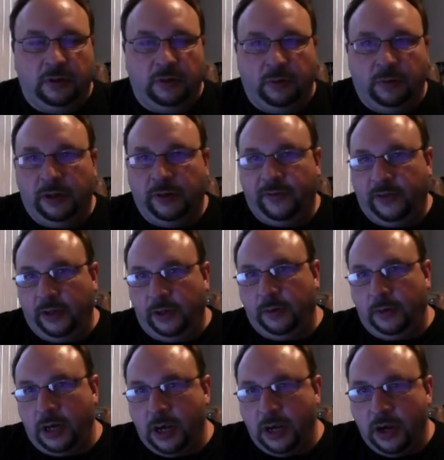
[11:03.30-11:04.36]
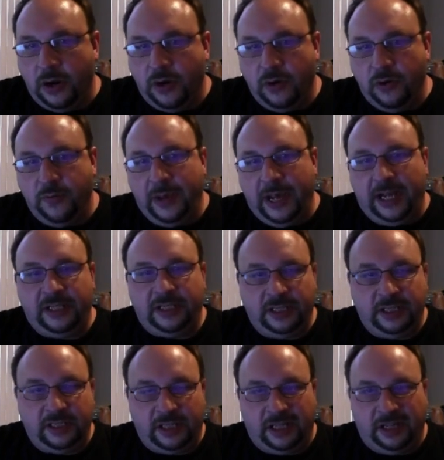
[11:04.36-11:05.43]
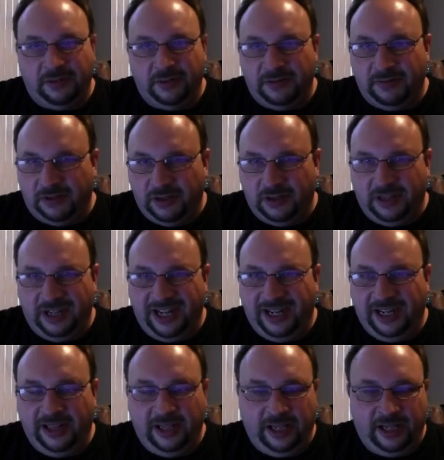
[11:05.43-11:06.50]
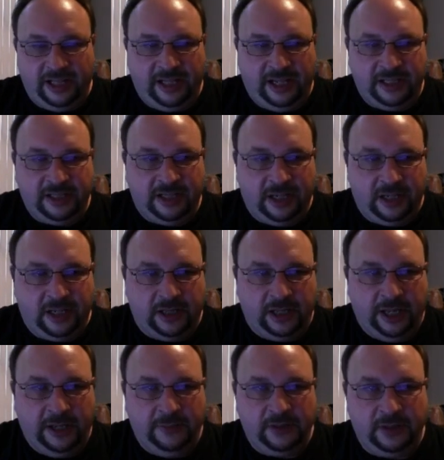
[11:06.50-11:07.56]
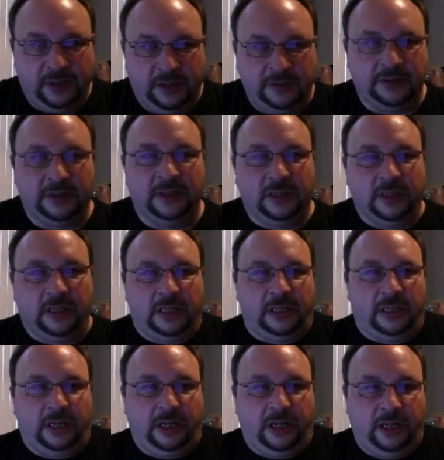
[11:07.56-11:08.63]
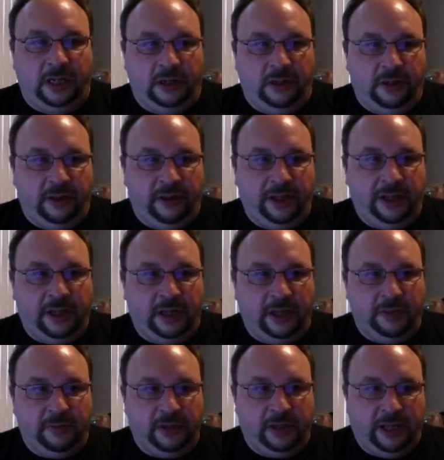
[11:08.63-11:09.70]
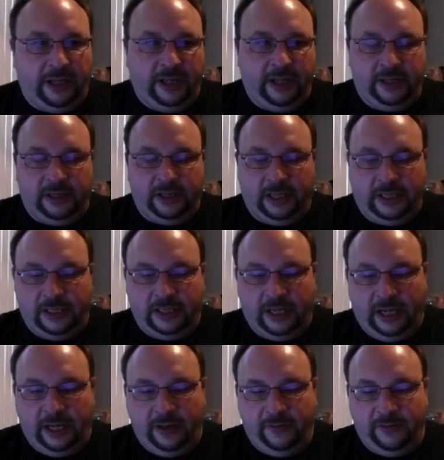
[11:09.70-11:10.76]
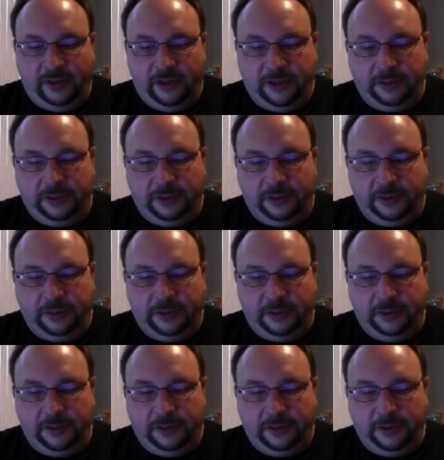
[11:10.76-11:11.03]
What if there were no matches? Then it wouldn't return anything, and that's kind of lame. So I think I would like to have